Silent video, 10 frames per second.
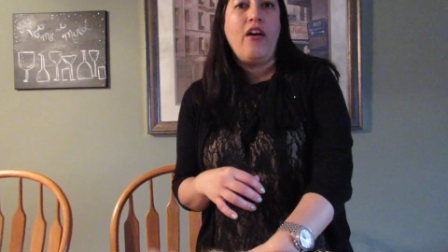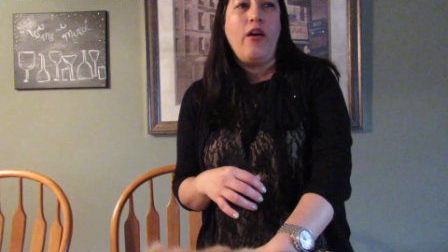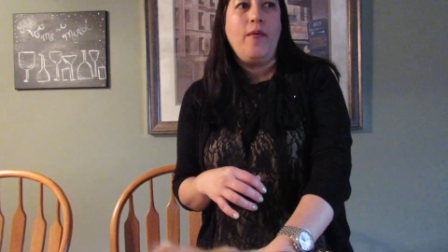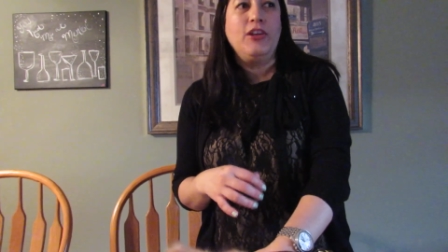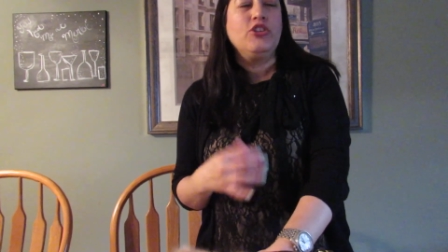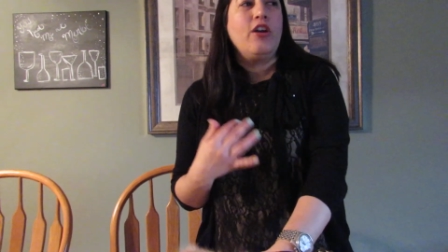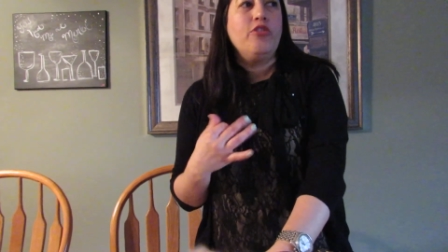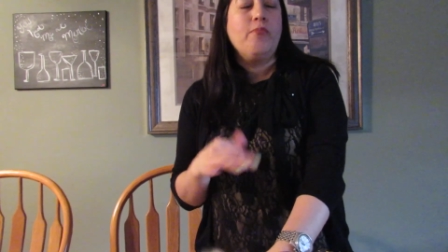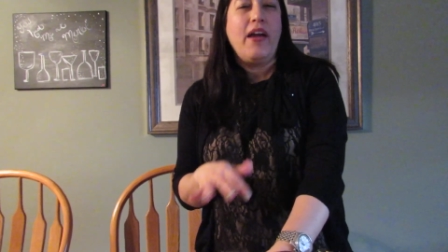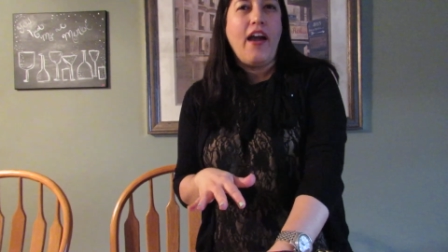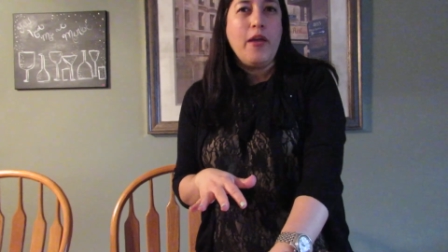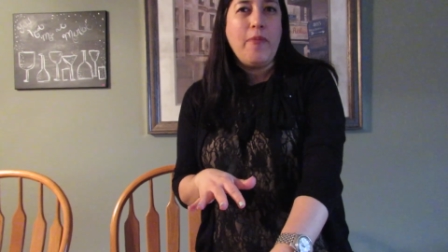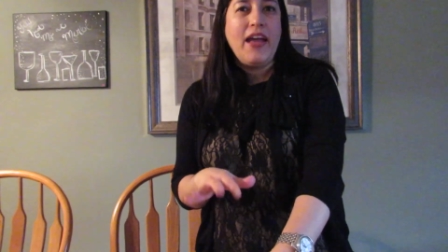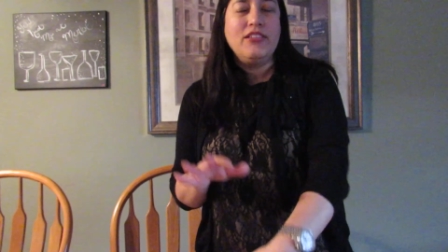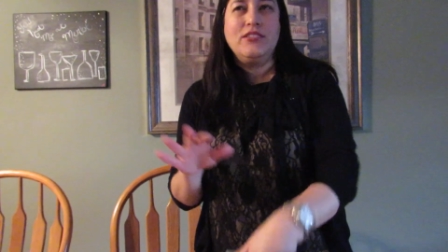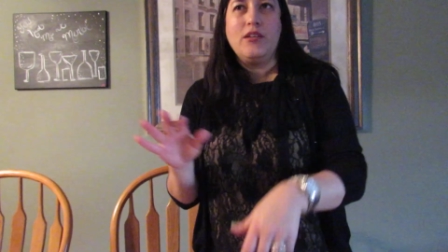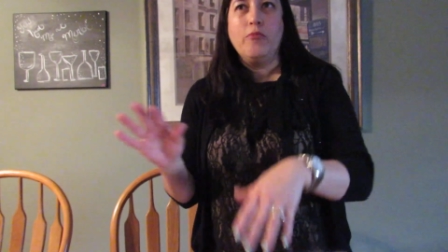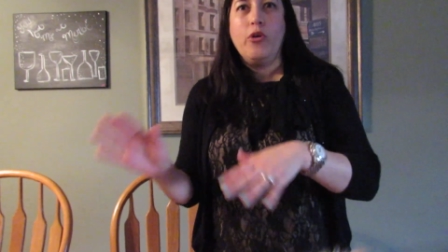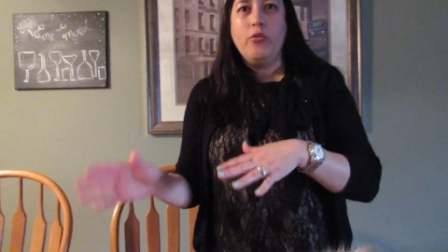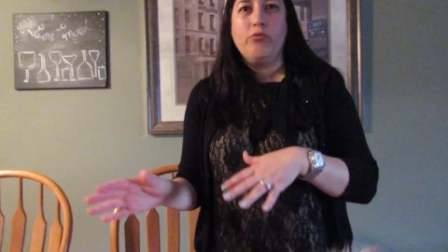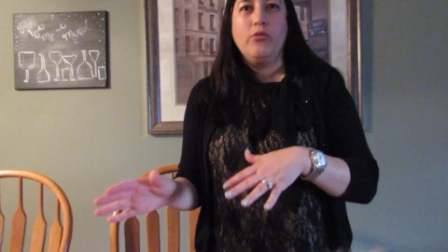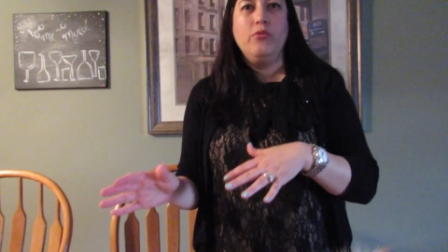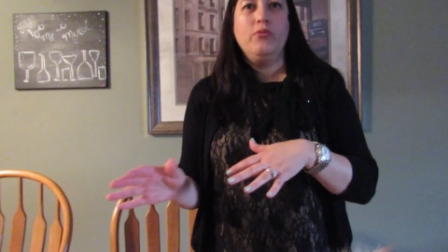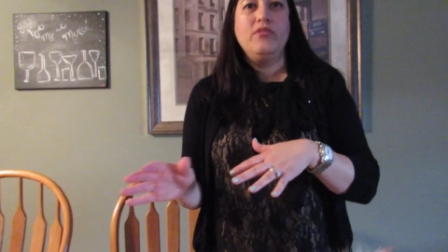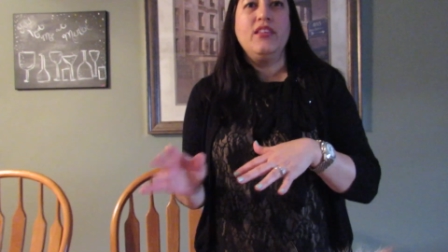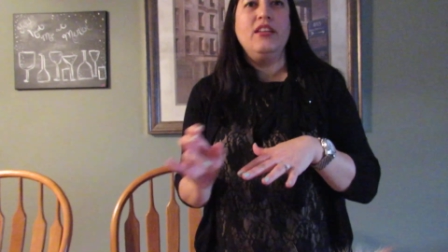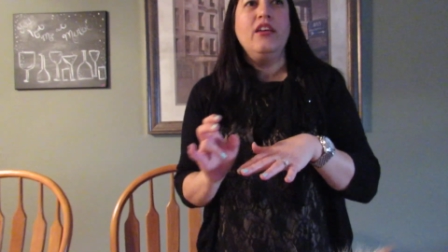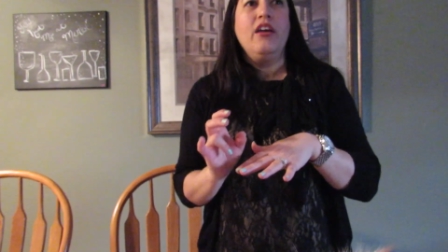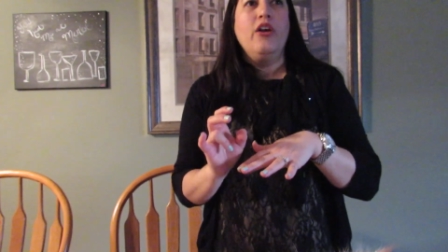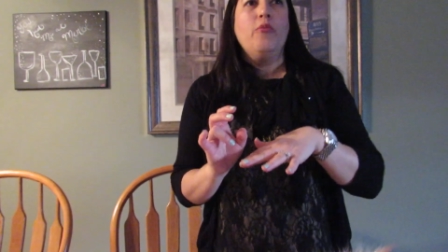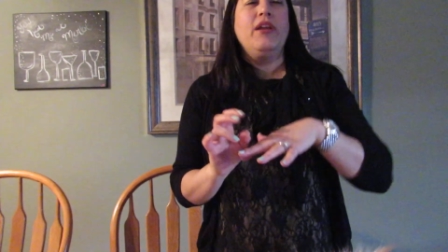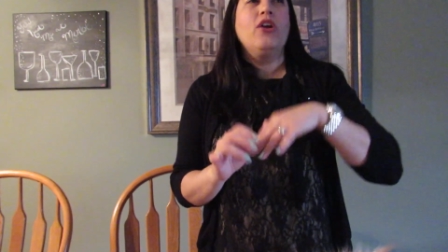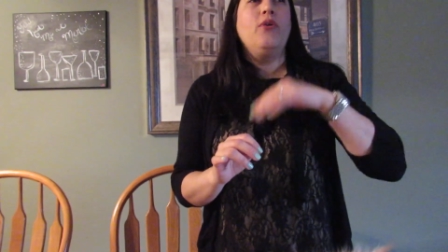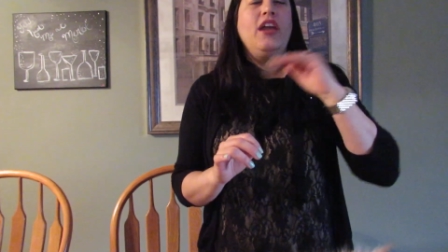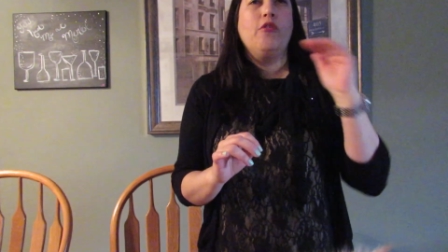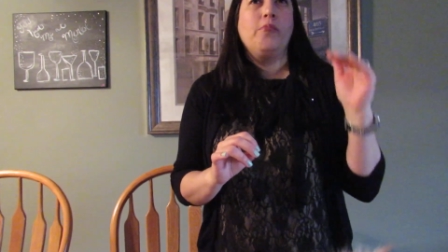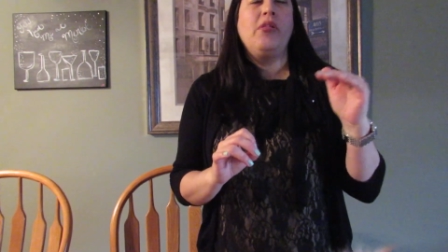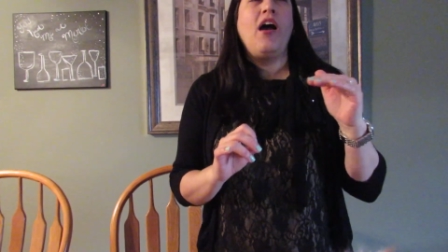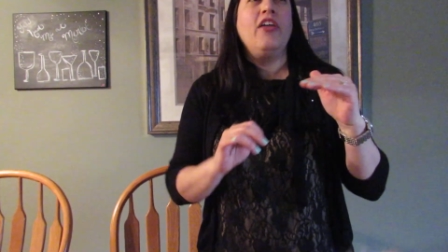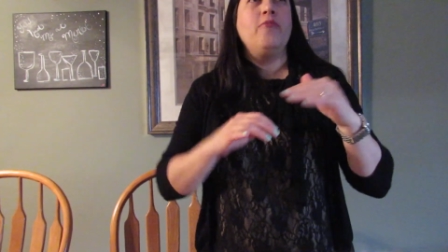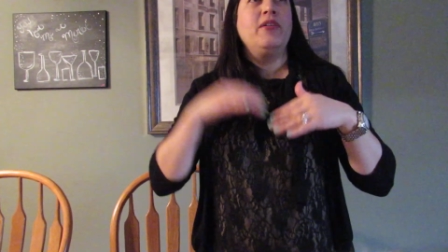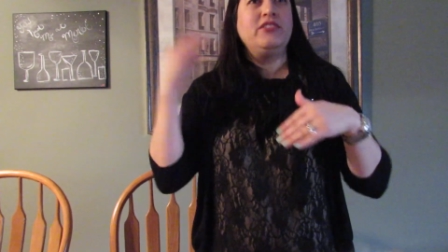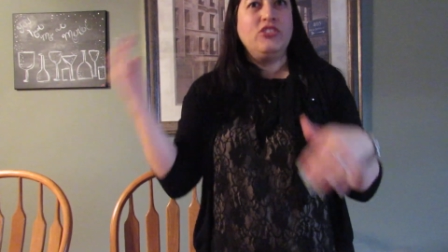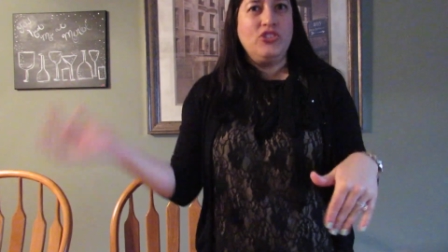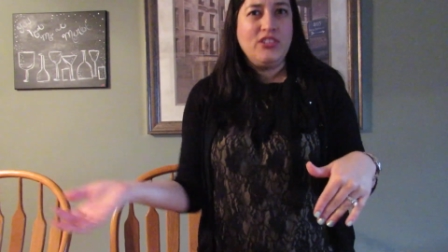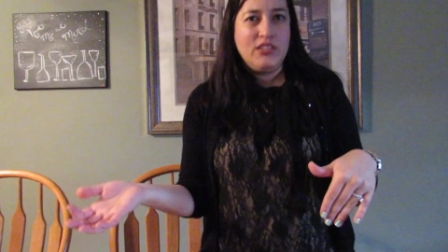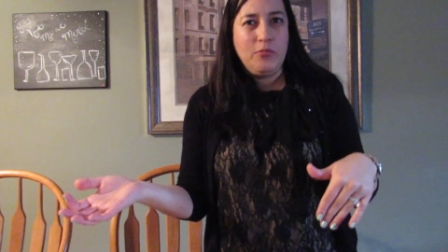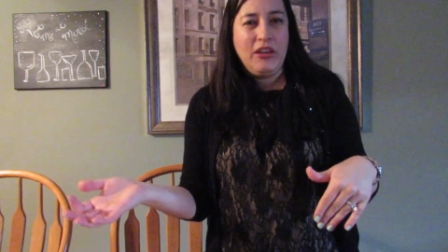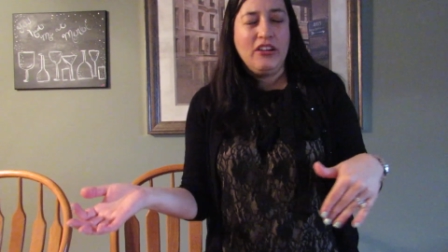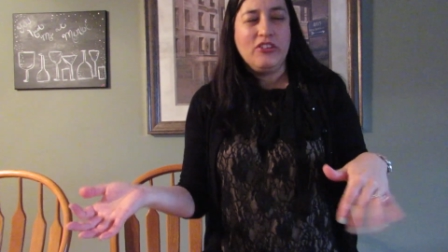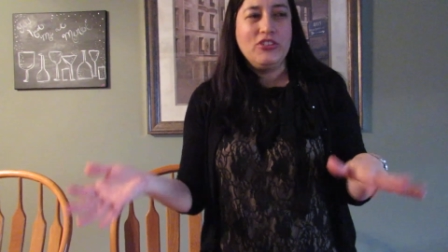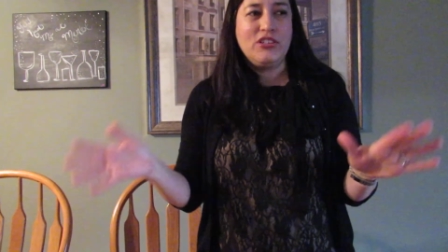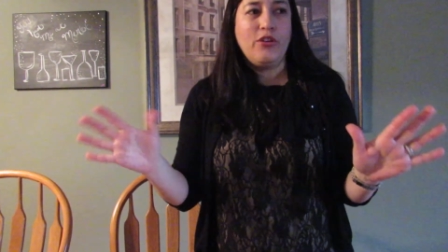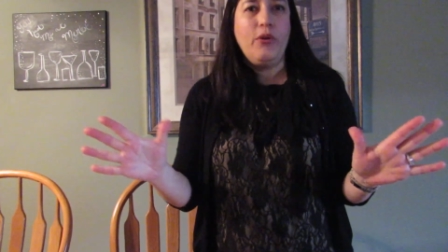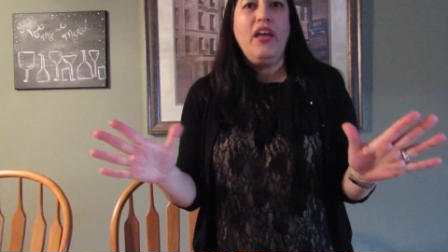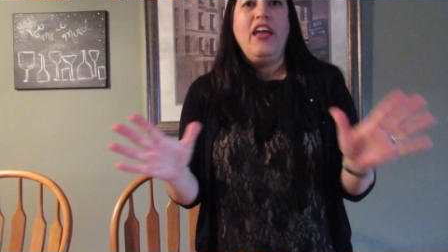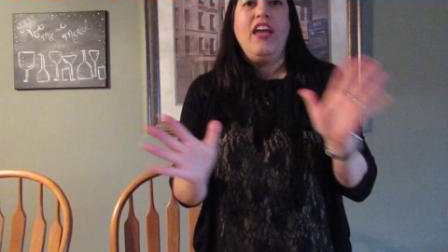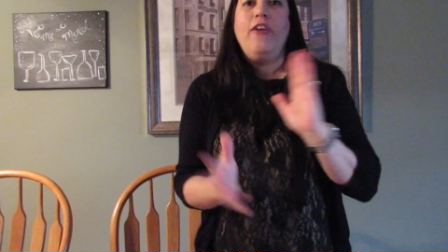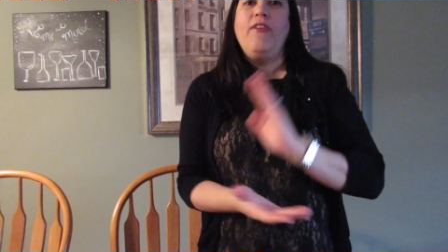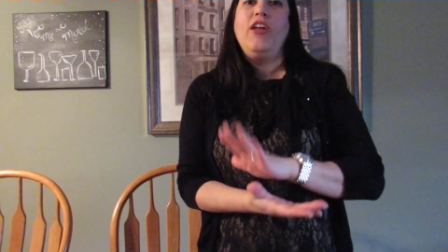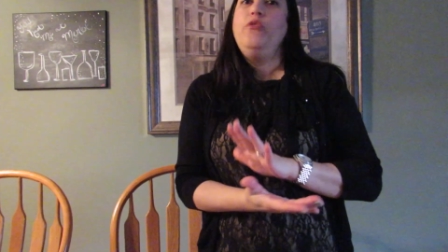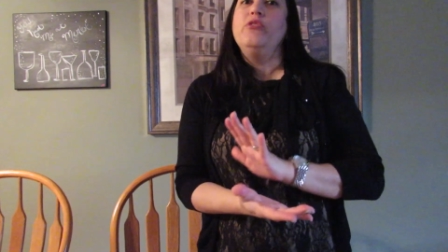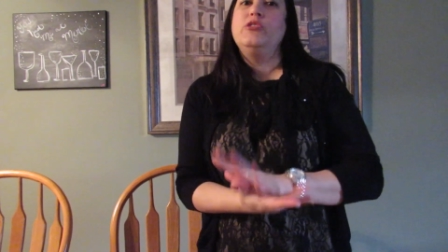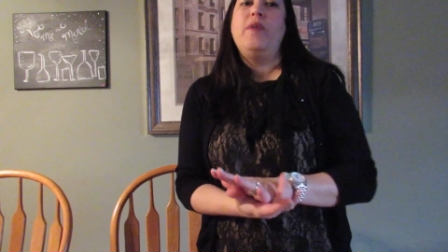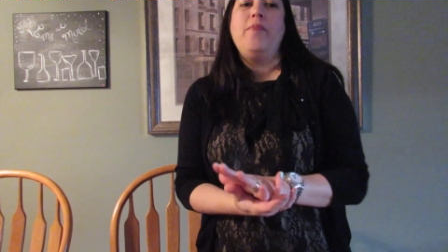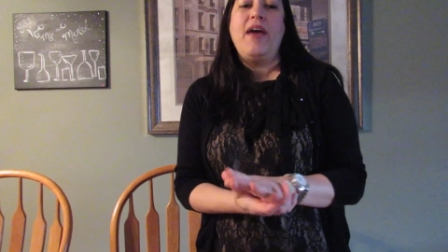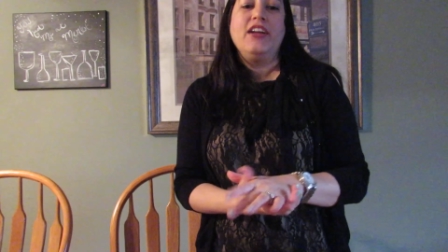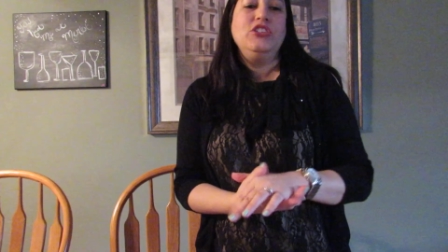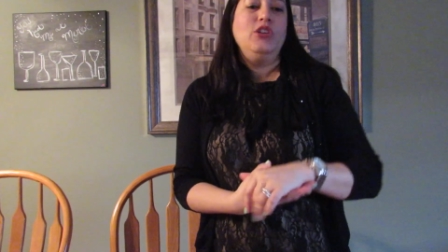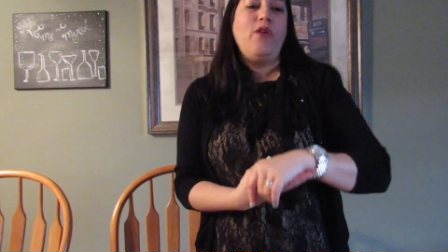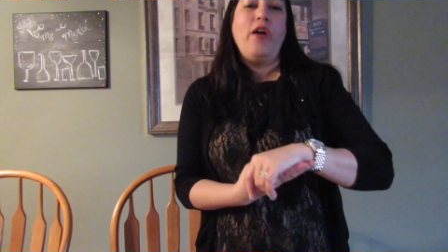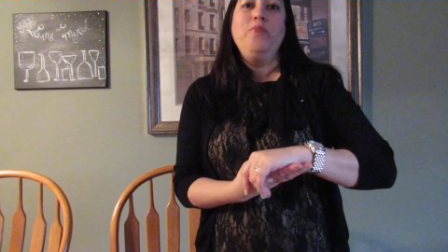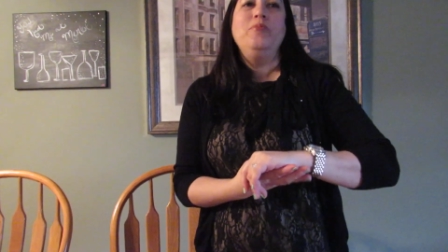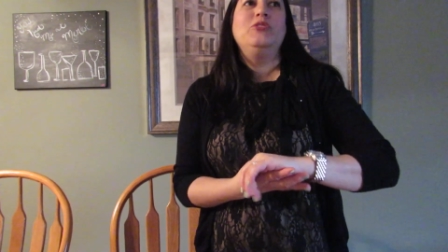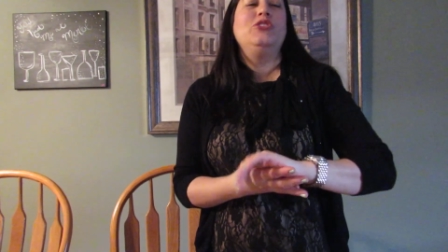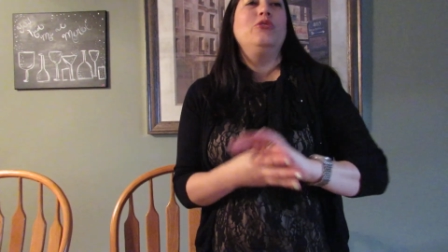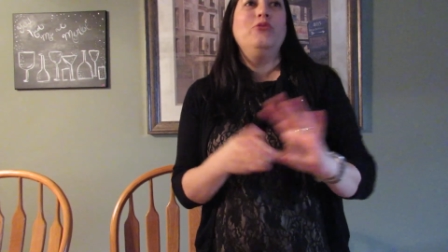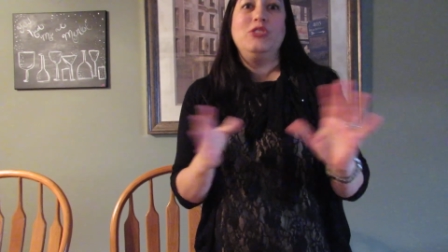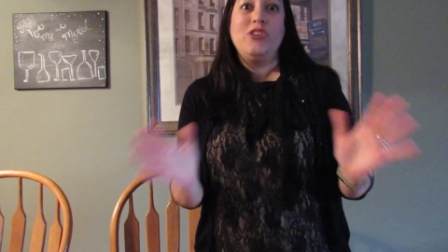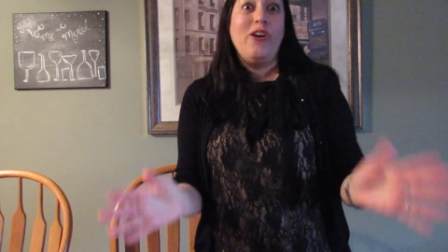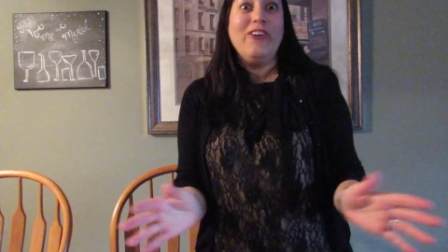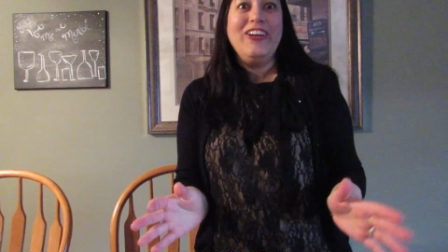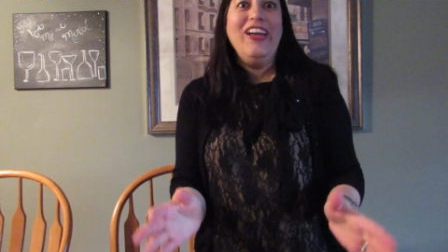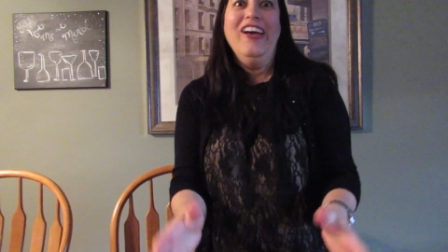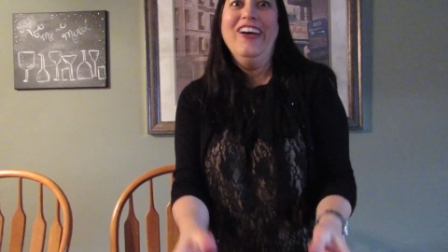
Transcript: Uh, I try through my iPad, some go through, and then when I go to hit reply, the message disappears. So if I don't respond back to you, I'm so sorry.